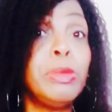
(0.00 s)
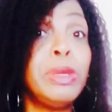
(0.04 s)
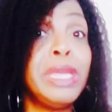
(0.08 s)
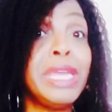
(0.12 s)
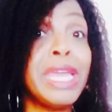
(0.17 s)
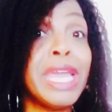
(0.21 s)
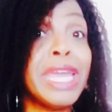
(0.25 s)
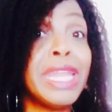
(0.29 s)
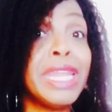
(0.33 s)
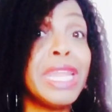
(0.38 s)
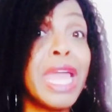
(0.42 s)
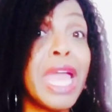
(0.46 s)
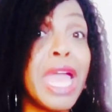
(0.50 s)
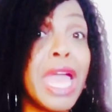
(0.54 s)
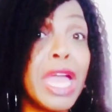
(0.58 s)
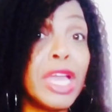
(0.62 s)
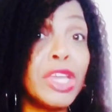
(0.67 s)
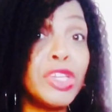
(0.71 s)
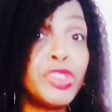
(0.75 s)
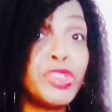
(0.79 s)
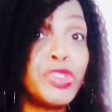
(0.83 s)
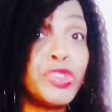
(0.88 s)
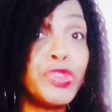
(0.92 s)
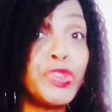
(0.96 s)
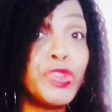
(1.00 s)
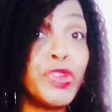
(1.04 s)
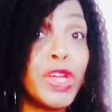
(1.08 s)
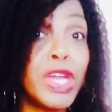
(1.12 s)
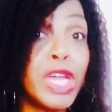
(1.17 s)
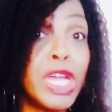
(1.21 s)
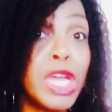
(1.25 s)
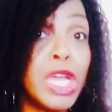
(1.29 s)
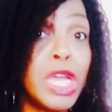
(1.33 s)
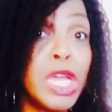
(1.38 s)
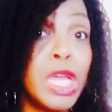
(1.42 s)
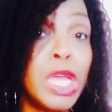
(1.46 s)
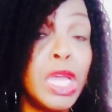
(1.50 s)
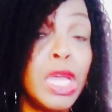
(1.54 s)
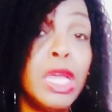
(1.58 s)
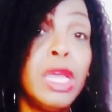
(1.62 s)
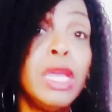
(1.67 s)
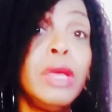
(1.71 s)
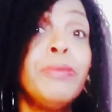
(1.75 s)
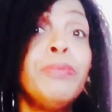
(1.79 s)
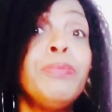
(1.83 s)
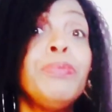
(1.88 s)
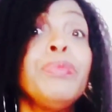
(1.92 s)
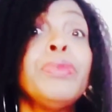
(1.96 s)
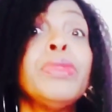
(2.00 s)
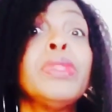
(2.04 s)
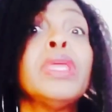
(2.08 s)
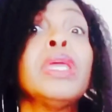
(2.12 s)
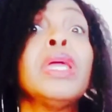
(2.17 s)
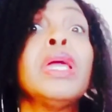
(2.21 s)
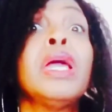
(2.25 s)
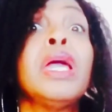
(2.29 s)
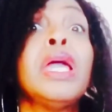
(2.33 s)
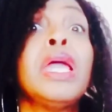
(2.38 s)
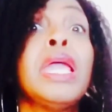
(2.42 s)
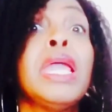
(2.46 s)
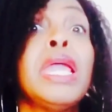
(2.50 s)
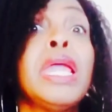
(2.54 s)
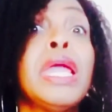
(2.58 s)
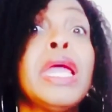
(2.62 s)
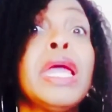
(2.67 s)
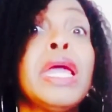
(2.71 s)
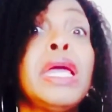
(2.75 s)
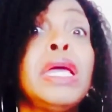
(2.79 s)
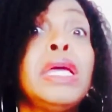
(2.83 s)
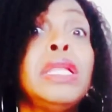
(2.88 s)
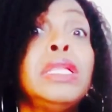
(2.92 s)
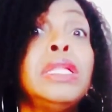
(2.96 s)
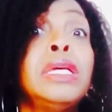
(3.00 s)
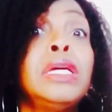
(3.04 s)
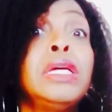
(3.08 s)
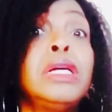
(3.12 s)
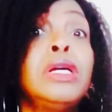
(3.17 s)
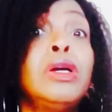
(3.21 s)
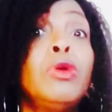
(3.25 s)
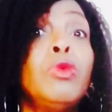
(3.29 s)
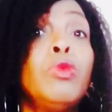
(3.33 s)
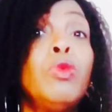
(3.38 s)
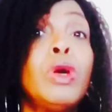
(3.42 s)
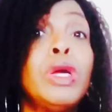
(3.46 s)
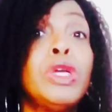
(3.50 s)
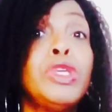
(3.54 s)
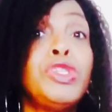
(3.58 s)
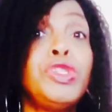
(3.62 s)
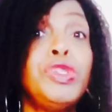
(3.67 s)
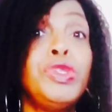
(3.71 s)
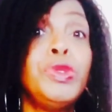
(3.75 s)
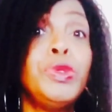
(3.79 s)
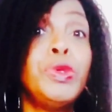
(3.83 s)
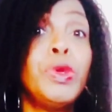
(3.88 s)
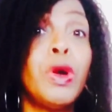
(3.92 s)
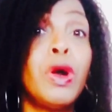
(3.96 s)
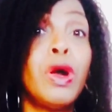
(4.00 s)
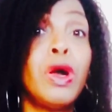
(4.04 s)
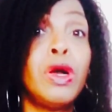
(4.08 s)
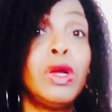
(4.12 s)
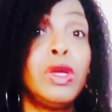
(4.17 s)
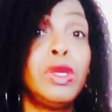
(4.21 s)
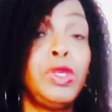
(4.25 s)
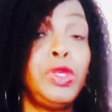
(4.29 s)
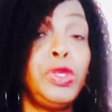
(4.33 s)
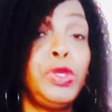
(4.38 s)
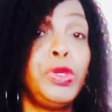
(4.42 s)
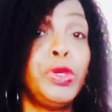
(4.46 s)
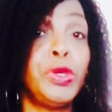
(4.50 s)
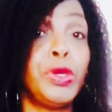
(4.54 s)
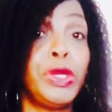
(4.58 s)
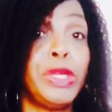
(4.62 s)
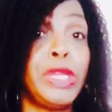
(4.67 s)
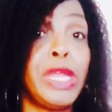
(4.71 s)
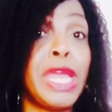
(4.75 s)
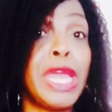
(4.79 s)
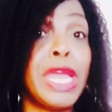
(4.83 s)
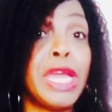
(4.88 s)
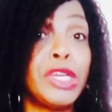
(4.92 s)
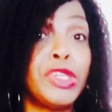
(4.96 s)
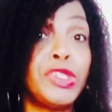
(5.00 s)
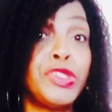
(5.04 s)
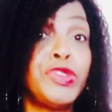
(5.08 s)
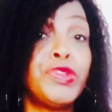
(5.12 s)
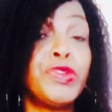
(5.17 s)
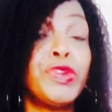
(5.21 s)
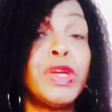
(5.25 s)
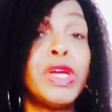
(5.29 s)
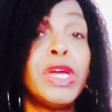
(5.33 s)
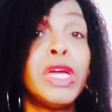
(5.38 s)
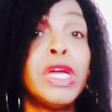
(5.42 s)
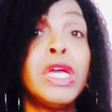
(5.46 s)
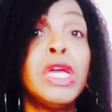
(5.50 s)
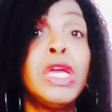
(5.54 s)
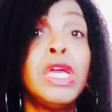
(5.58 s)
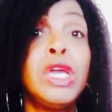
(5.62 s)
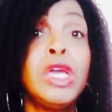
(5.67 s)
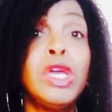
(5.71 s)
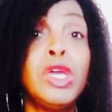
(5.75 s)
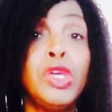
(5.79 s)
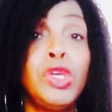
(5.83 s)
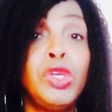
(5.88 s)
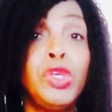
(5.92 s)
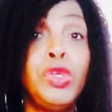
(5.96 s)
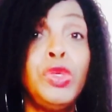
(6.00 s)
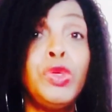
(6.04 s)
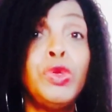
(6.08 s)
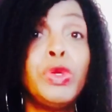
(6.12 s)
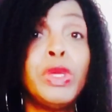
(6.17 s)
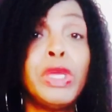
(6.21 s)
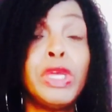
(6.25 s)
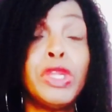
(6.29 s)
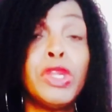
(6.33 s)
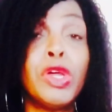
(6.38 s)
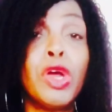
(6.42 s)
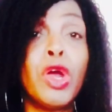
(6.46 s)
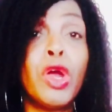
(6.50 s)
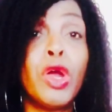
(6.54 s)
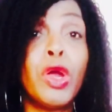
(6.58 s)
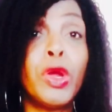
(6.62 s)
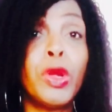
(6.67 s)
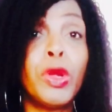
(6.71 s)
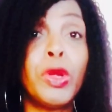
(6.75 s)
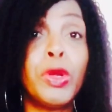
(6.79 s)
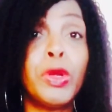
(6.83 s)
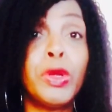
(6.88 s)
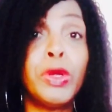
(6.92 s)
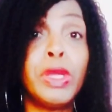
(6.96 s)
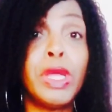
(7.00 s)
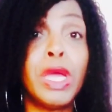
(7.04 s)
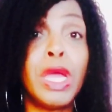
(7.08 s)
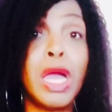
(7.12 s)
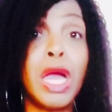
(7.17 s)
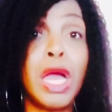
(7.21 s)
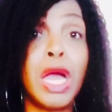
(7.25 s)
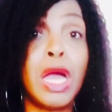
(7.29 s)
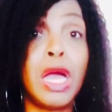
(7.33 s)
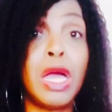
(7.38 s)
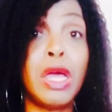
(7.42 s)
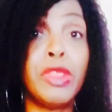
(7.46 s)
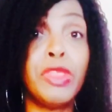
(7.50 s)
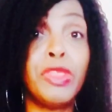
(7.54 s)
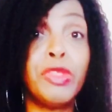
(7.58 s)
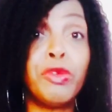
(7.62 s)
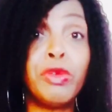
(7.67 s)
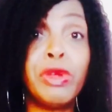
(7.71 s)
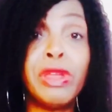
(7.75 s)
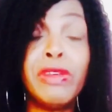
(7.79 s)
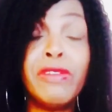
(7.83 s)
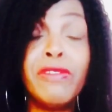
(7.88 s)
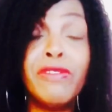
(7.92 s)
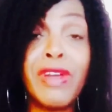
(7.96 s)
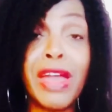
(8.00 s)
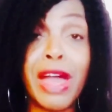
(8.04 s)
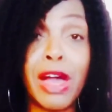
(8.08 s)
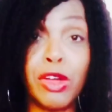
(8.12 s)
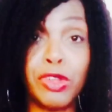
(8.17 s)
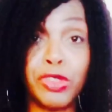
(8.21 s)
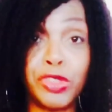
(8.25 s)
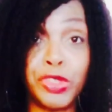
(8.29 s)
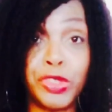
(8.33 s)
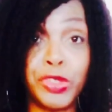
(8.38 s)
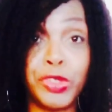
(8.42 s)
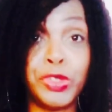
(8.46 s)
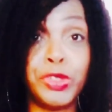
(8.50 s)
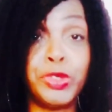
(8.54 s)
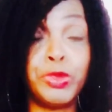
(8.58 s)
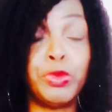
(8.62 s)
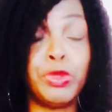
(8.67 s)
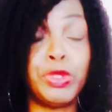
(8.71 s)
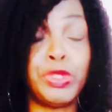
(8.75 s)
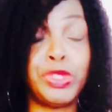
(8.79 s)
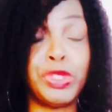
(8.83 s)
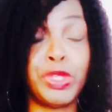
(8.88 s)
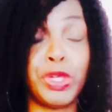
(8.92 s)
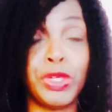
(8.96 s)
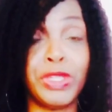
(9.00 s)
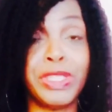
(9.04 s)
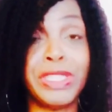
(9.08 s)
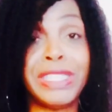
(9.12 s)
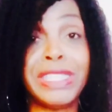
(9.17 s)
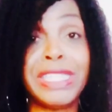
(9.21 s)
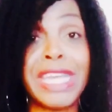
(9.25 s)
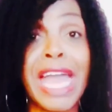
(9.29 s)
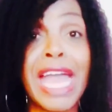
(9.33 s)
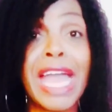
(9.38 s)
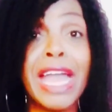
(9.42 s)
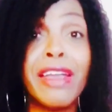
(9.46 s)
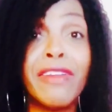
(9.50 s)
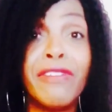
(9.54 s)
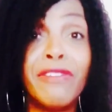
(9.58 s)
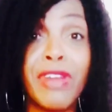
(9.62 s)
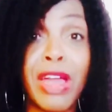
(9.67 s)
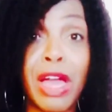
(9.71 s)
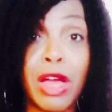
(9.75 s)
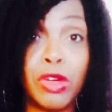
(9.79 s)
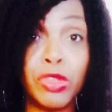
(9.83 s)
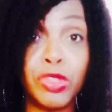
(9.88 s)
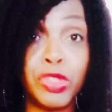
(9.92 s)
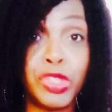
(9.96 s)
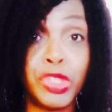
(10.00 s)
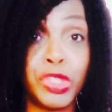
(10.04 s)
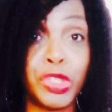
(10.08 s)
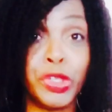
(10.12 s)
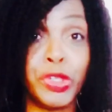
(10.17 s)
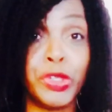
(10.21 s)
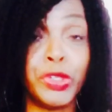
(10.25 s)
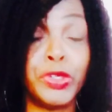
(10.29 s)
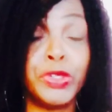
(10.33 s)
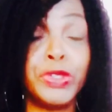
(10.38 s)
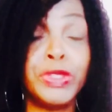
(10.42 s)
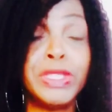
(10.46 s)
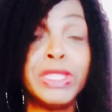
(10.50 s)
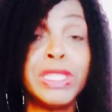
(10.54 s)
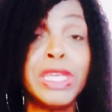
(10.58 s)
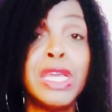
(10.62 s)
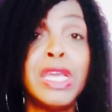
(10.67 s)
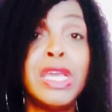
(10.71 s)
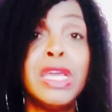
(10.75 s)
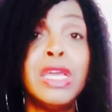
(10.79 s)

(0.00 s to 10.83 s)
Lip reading: be an extra, and once you're an extra, you can earn 3 vouchers, which are SAG vouchers.